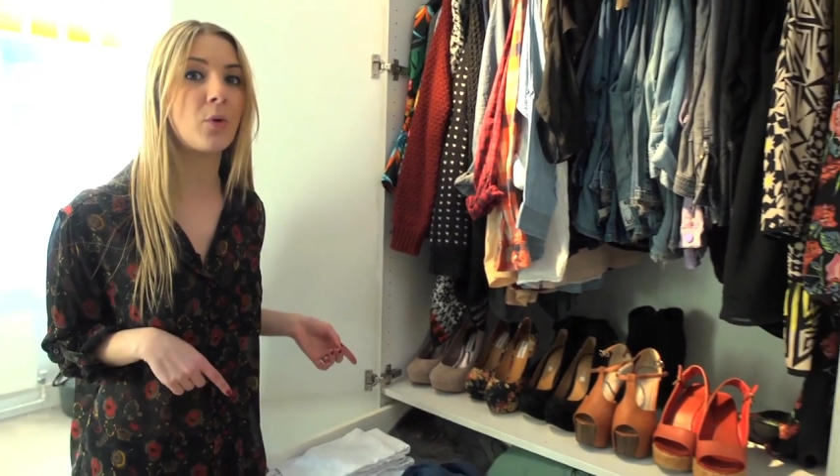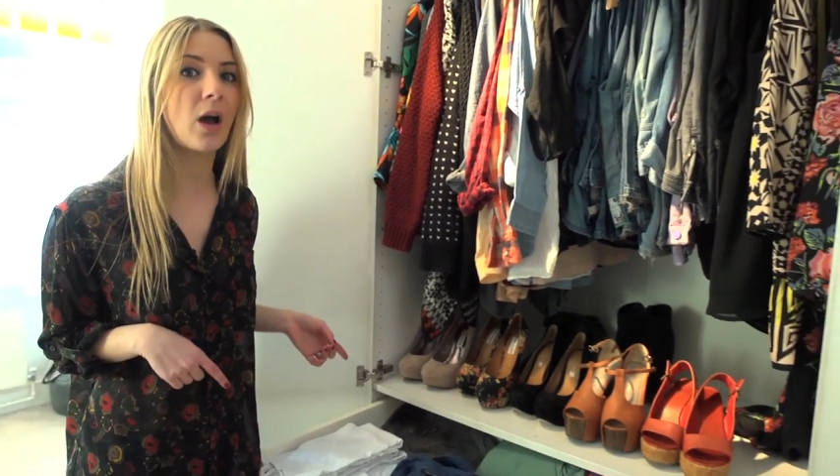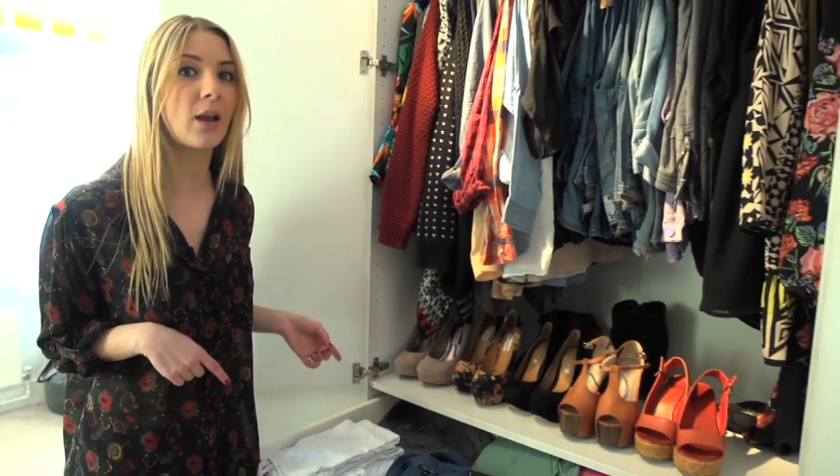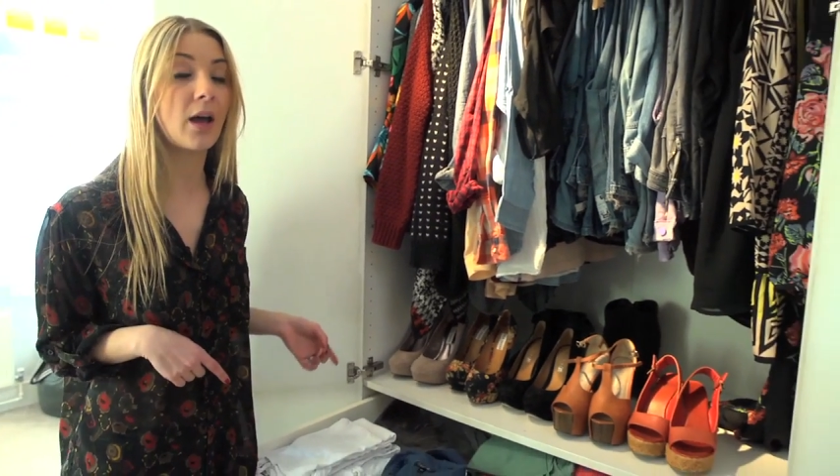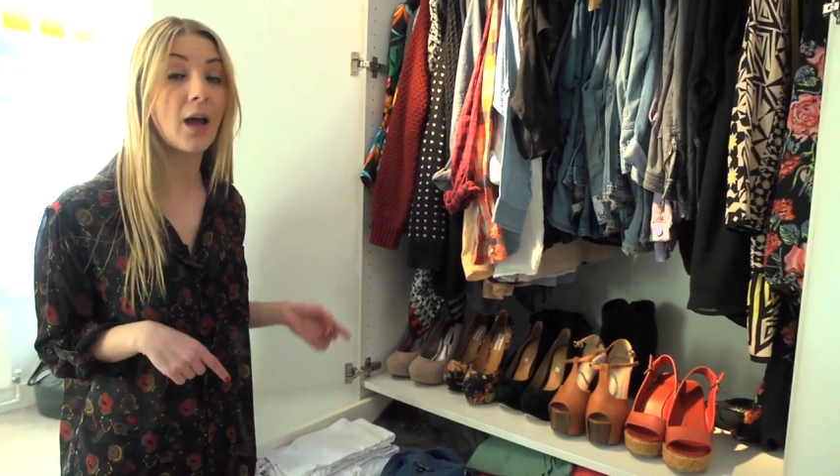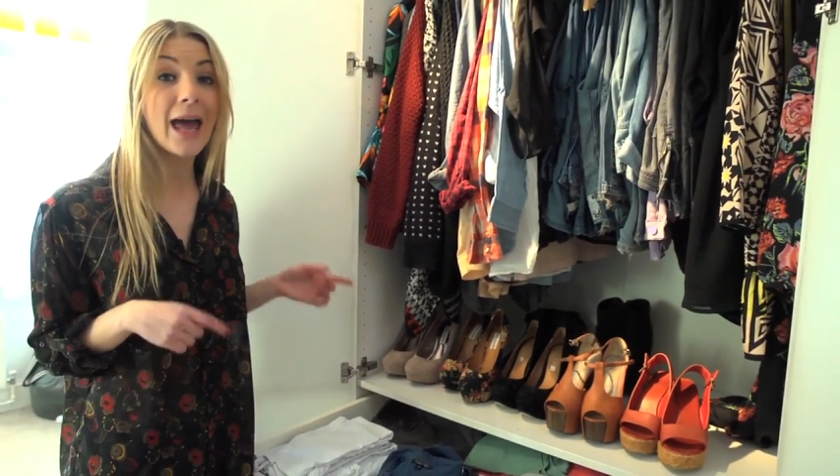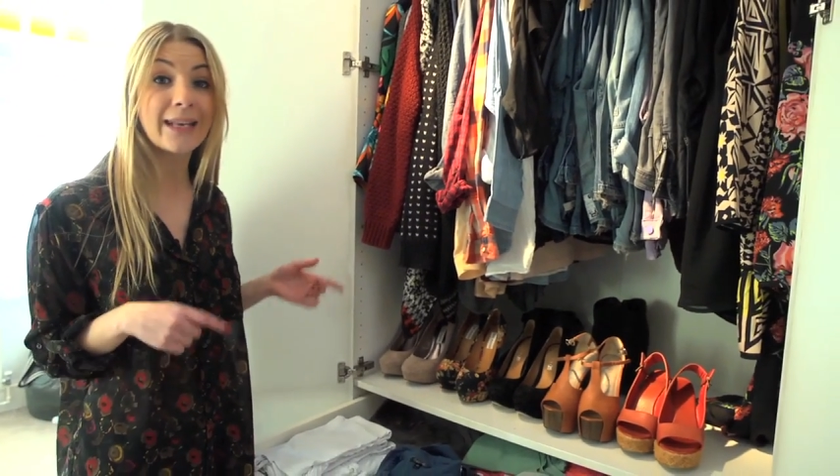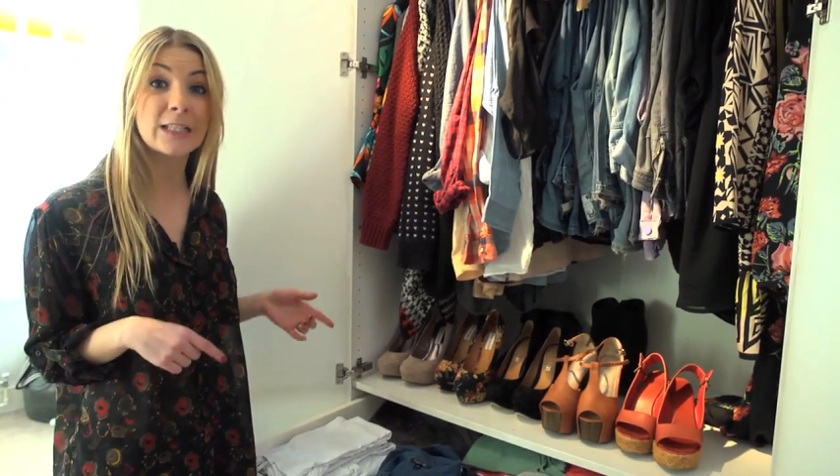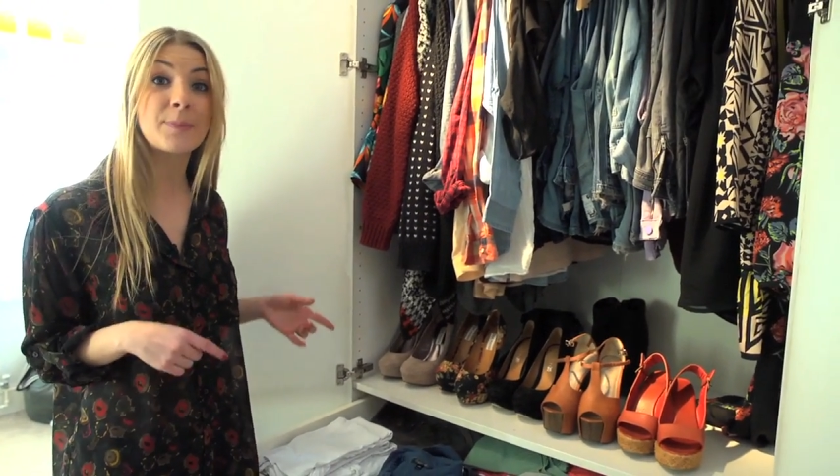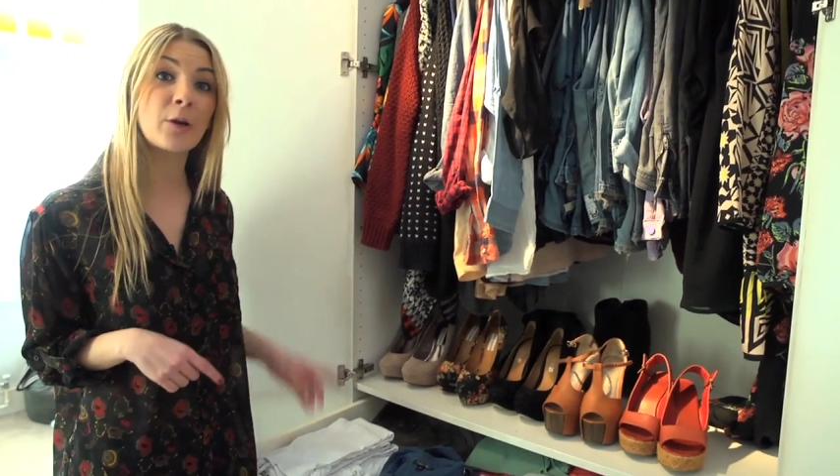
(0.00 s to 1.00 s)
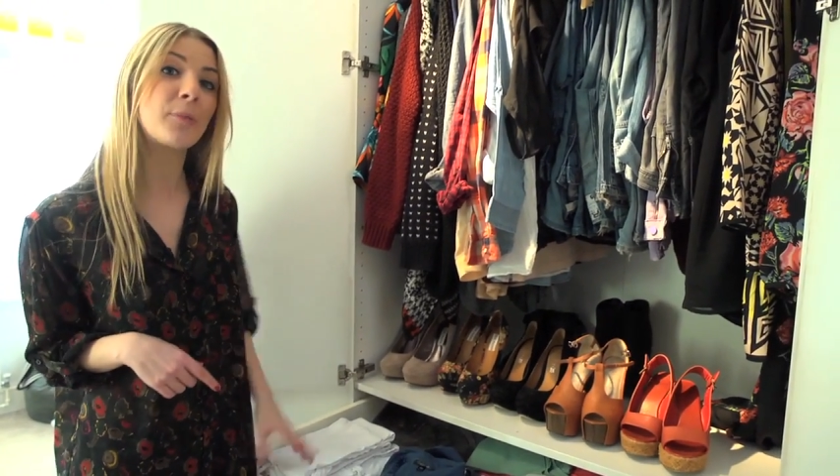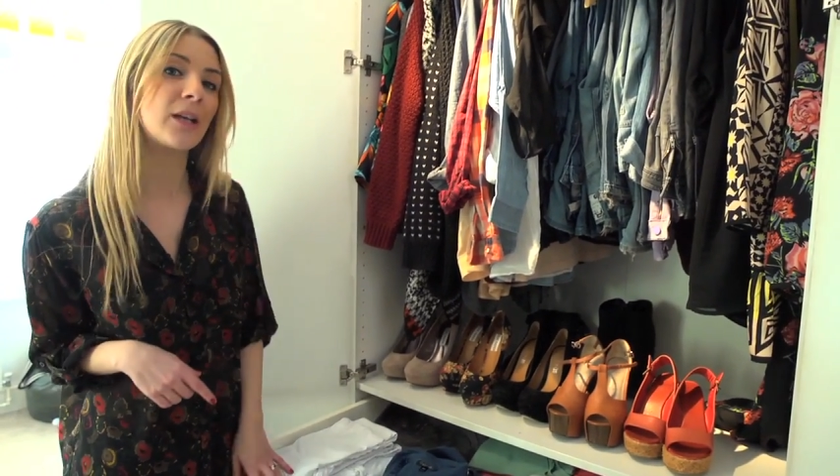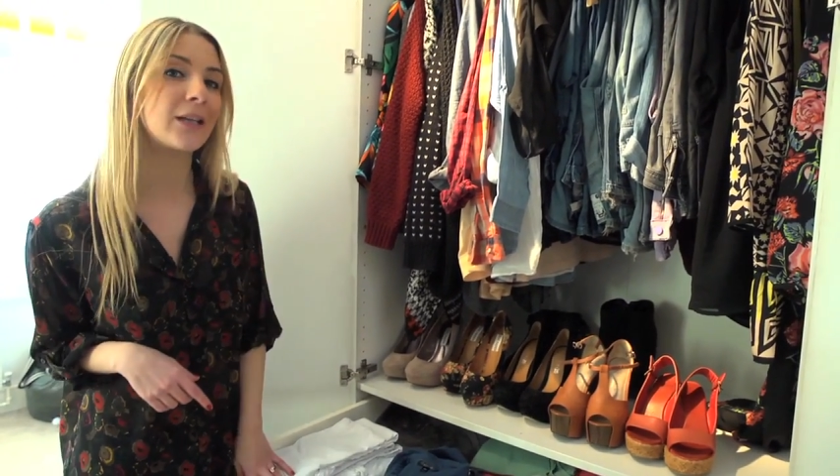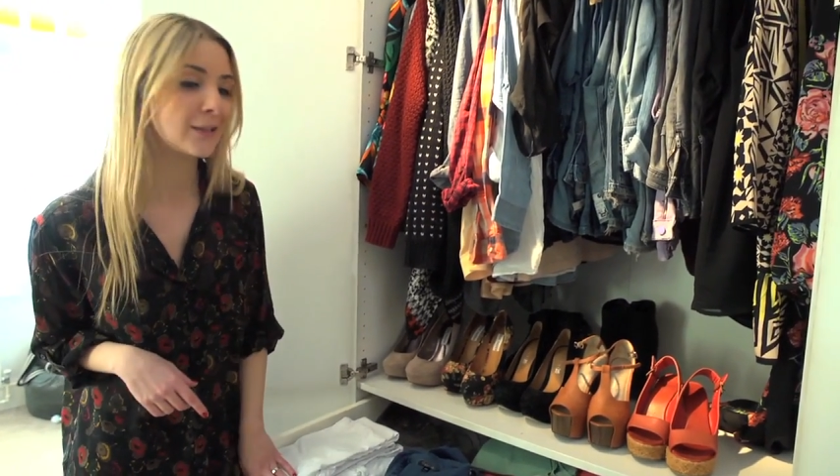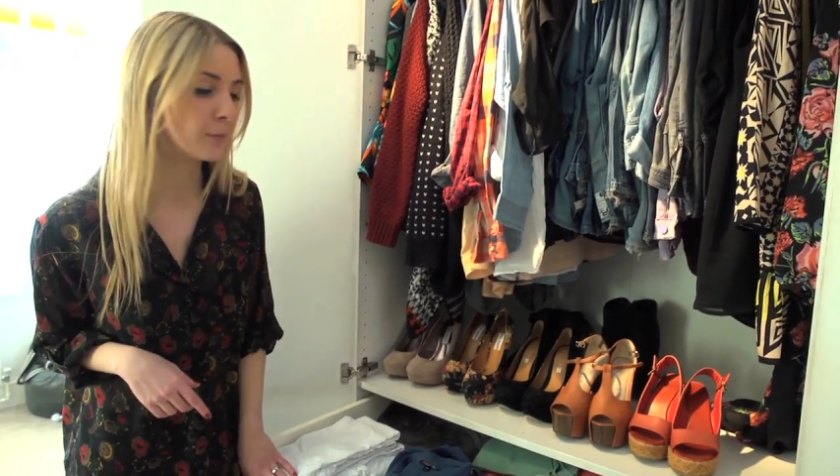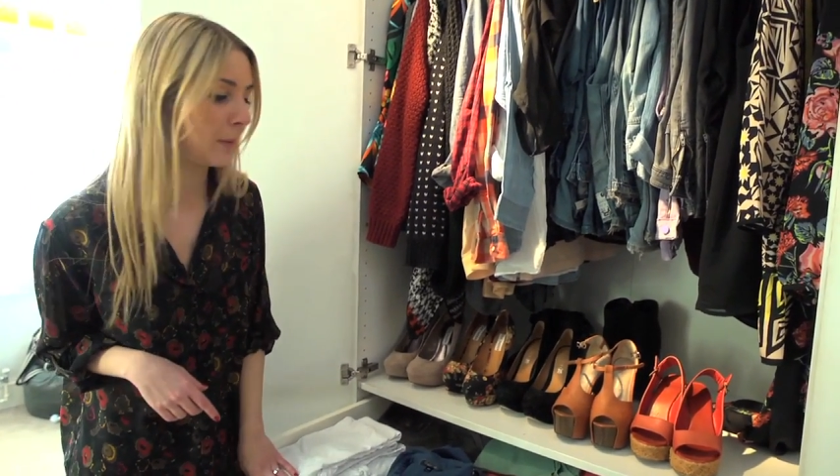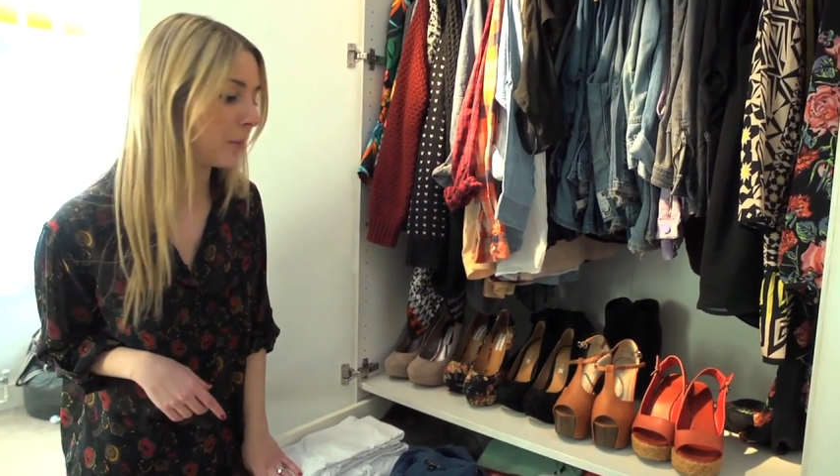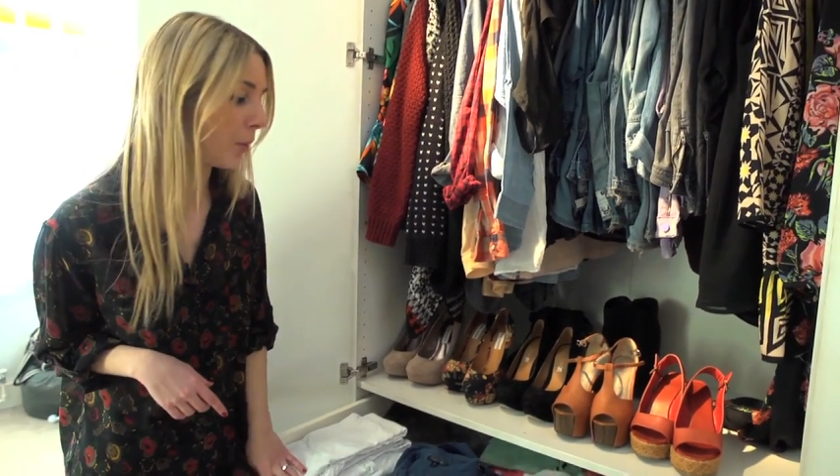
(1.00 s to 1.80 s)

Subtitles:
colour and experiment a little bit